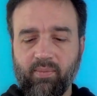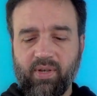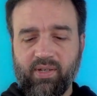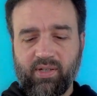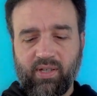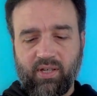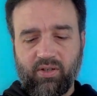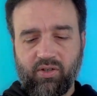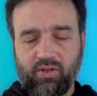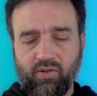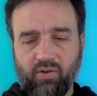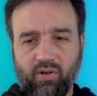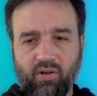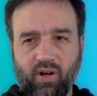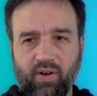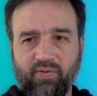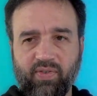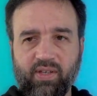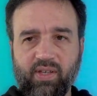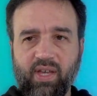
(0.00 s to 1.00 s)
Basically, I just took
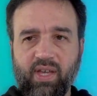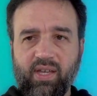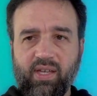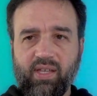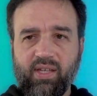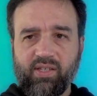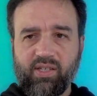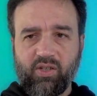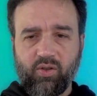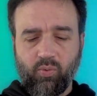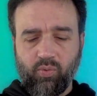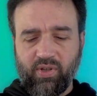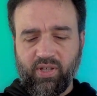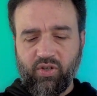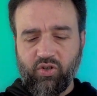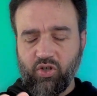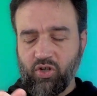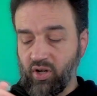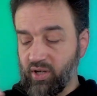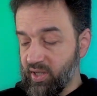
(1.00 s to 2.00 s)
off it has these really
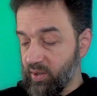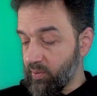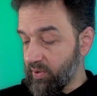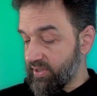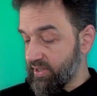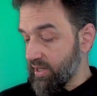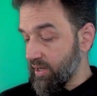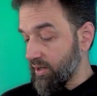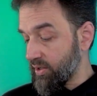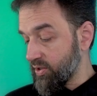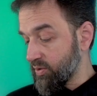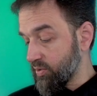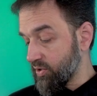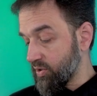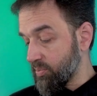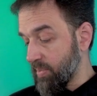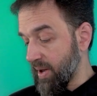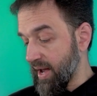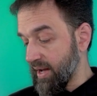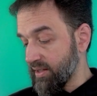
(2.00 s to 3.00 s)
chunky ones.
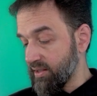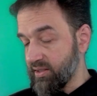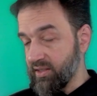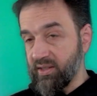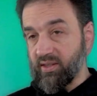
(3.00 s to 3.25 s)
Switch back to